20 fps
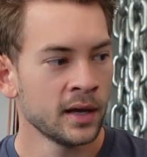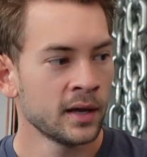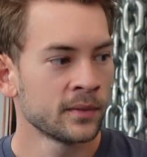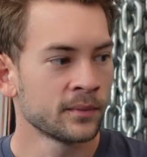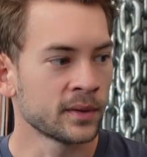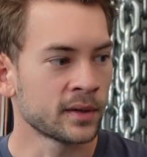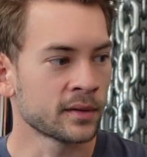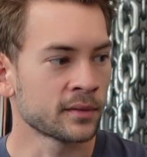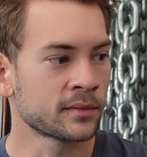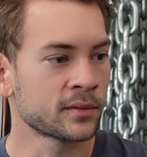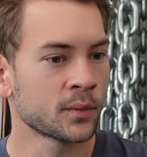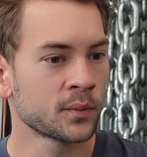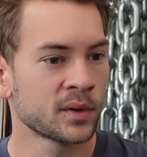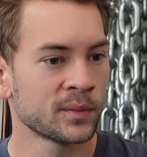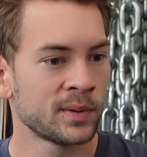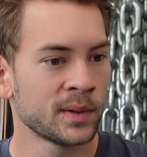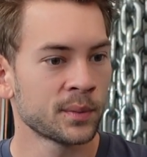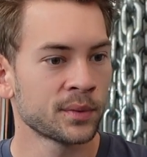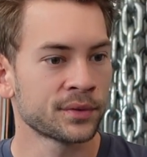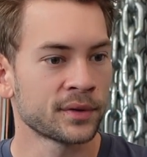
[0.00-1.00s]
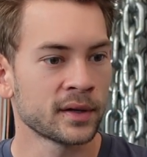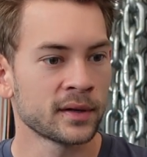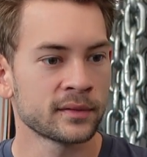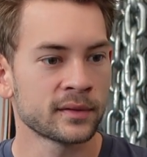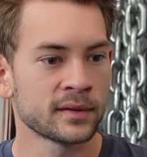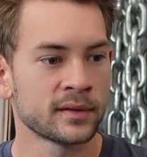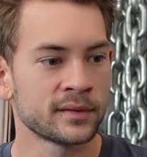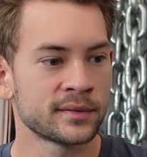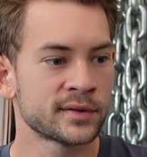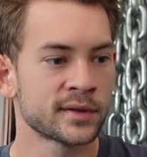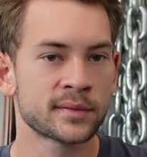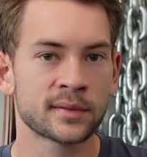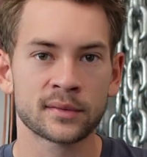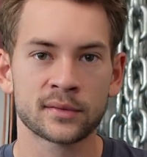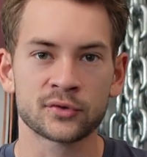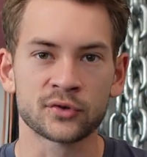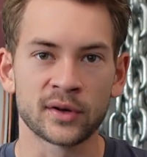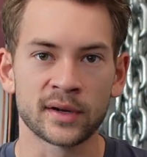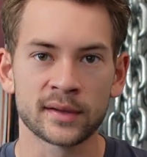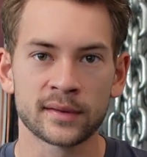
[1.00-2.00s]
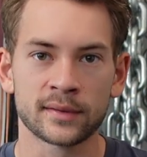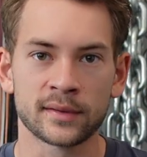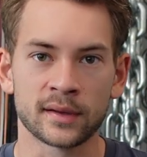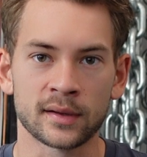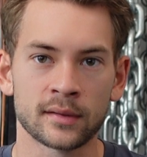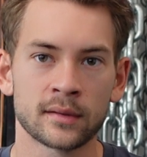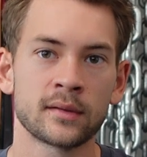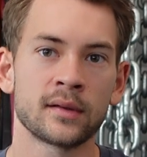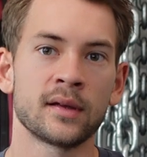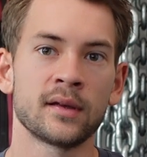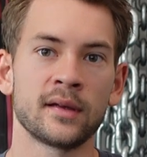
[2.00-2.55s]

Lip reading: Because so many people think that it's just a strength thing.